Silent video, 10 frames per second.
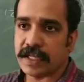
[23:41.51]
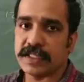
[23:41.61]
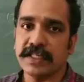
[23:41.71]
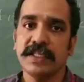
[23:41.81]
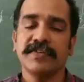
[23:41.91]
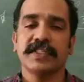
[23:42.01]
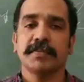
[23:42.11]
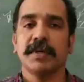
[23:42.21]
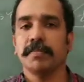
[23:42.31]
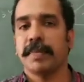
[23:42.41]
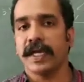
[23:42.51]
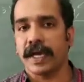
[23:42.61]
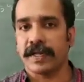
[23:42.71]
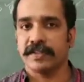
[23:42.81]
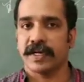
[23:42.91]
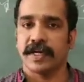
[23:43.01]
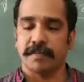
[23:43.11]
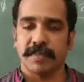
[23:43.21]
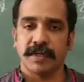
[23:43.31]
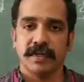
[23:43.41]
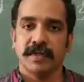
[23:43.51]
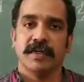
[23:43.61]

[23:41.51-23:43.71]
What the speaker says: is divisible by another number,